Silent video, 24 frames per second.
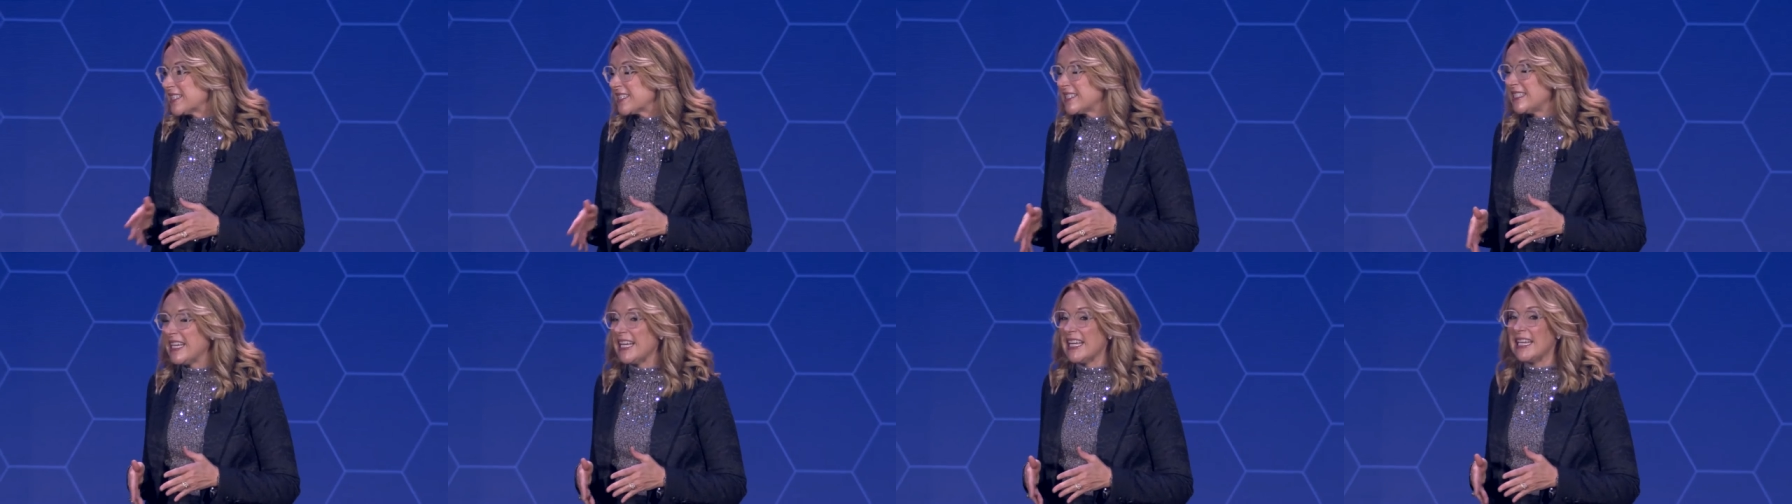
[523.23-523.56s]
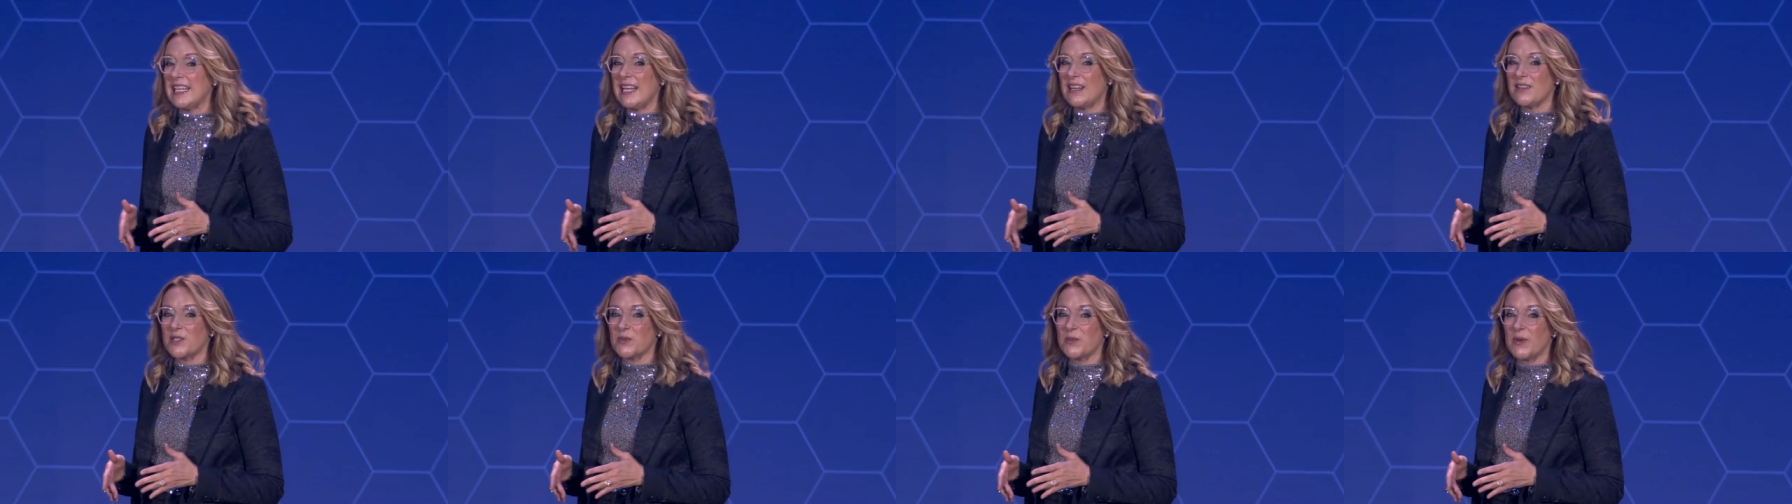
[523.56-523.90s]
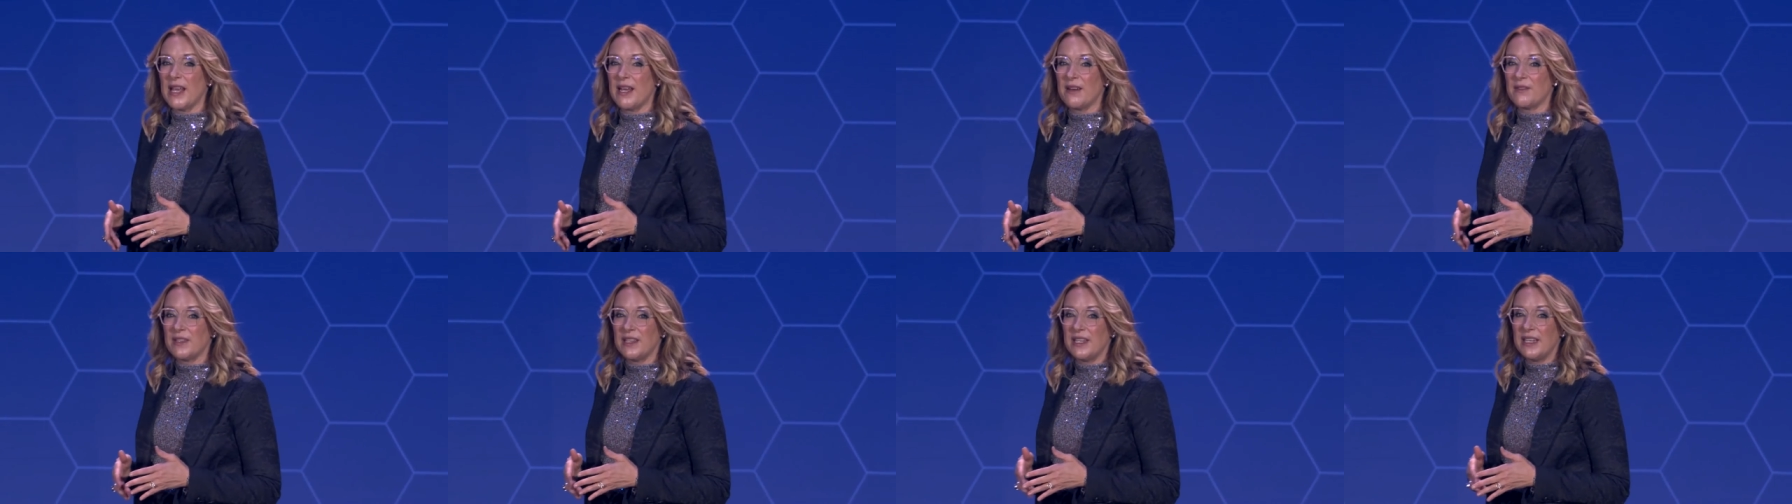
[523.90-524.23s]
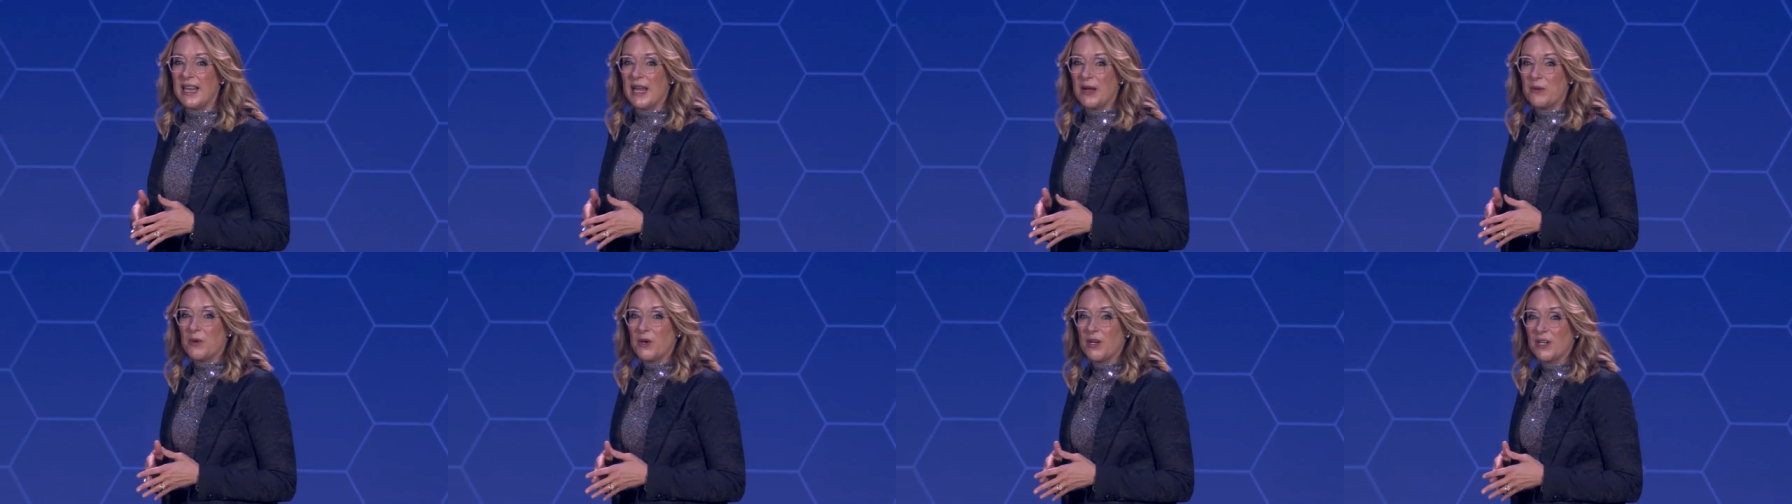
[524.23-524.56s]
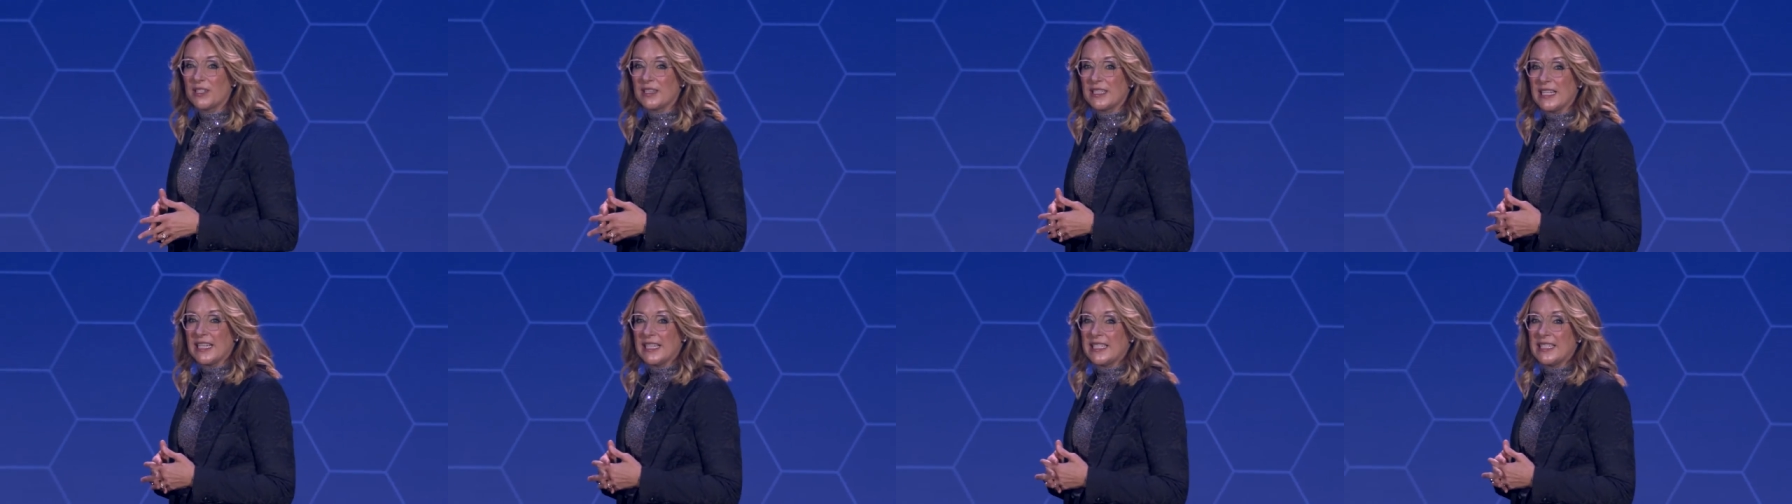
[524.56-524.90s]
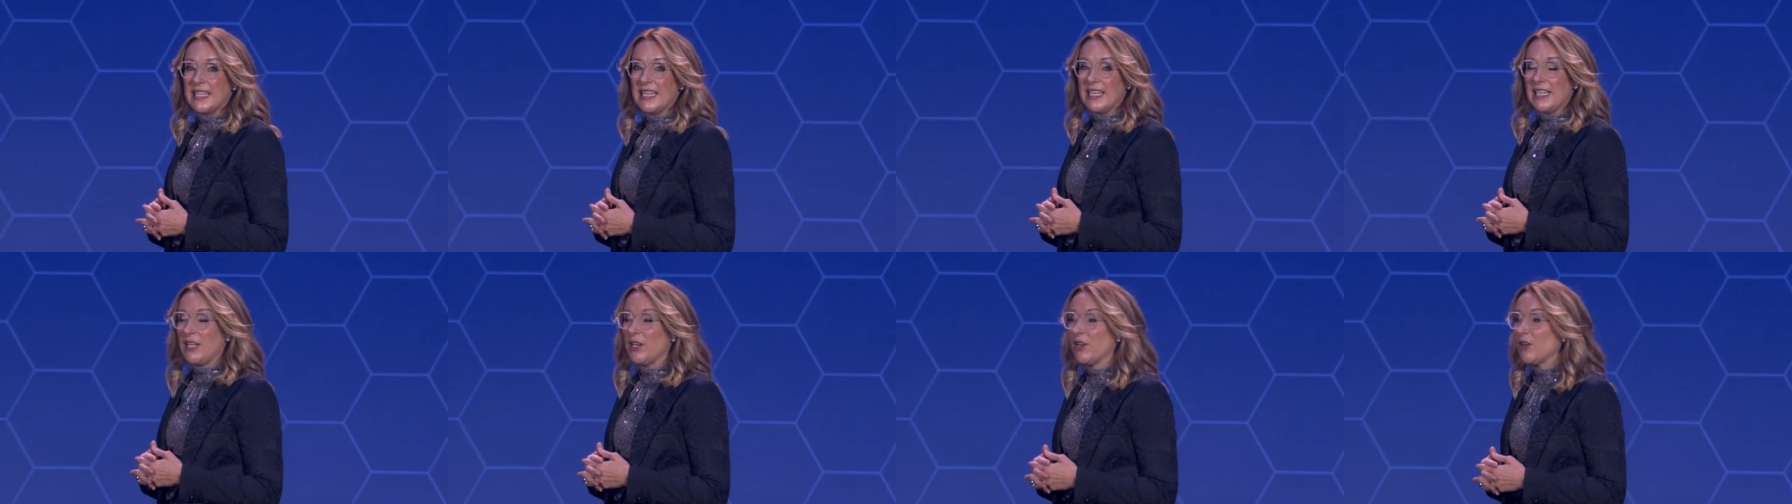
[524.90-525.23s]
standouts we have in the network, like
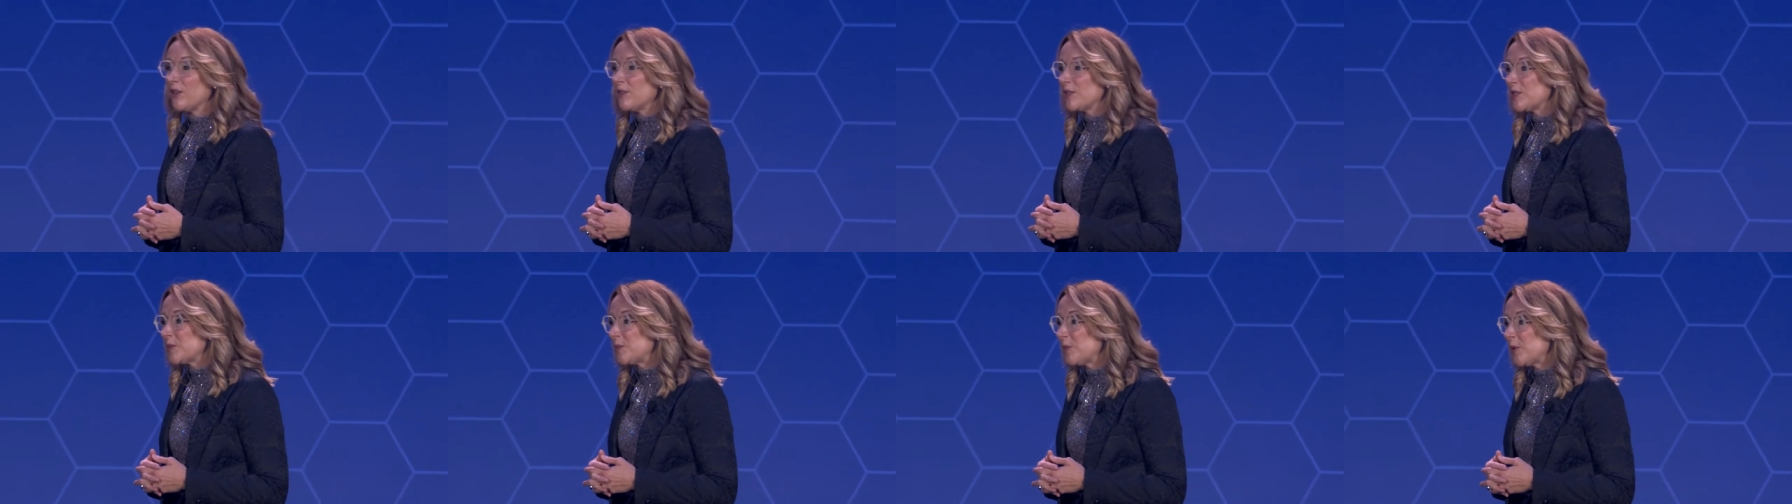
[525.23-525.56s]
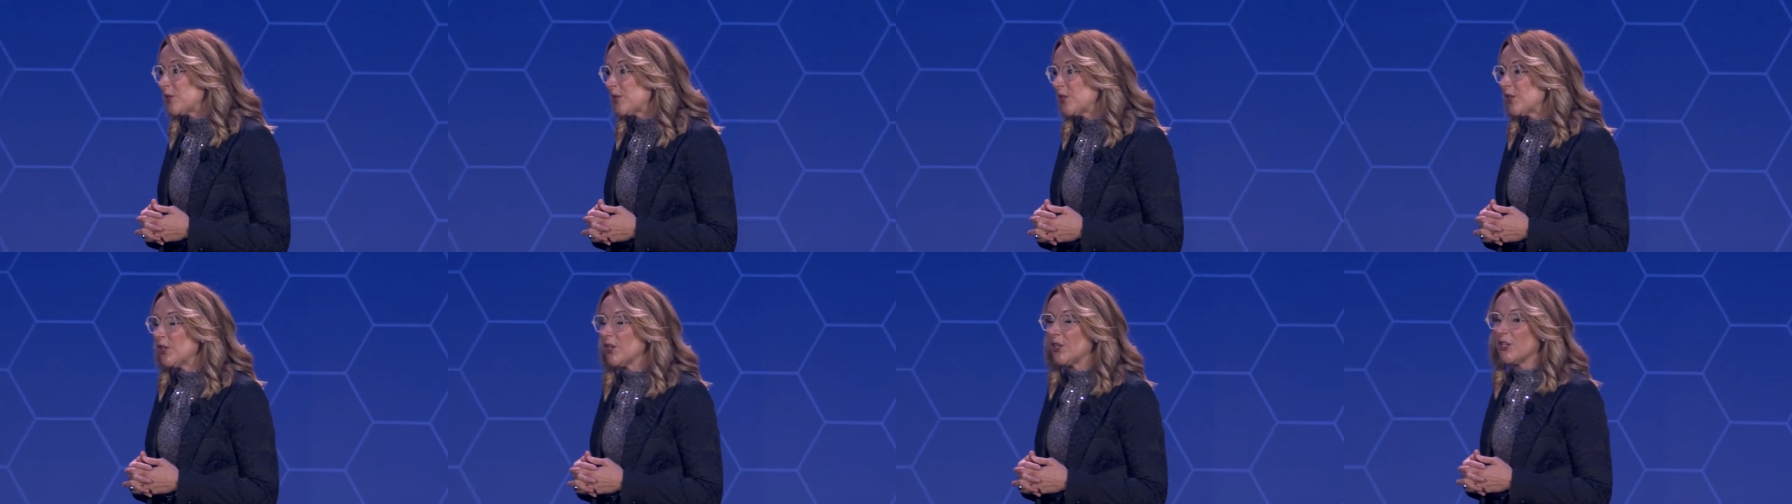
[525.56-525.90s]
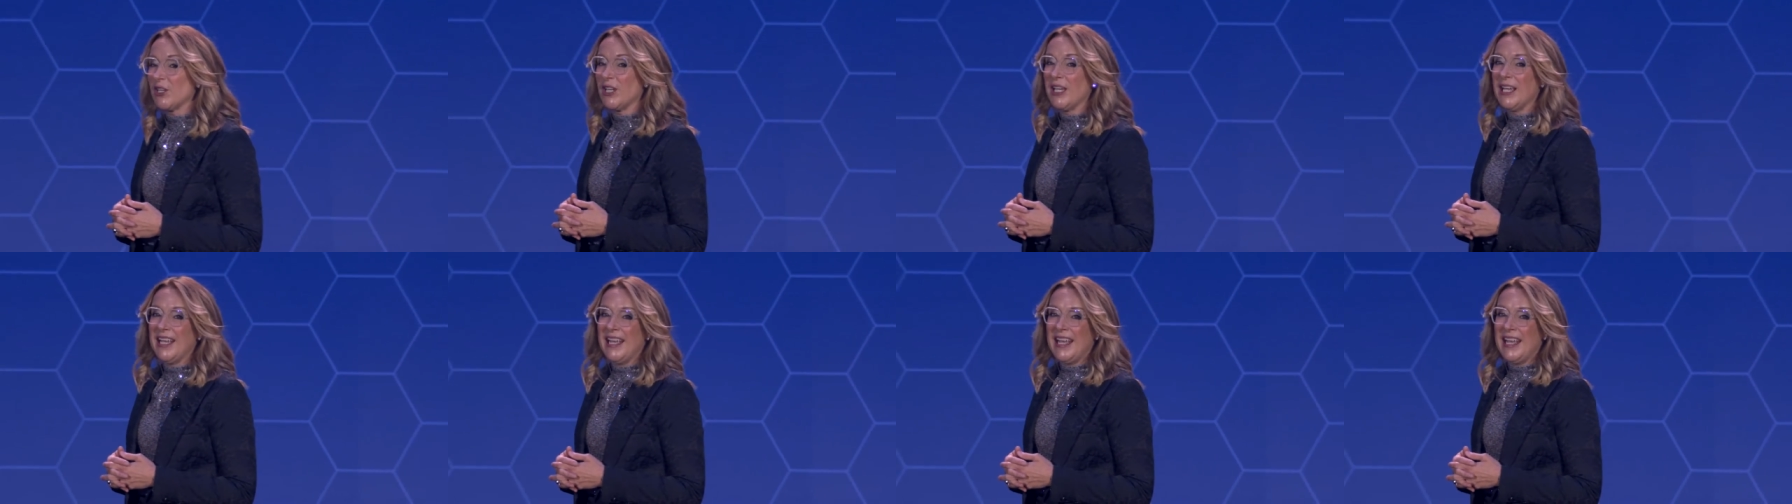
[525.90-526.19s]
Danny Hertzberg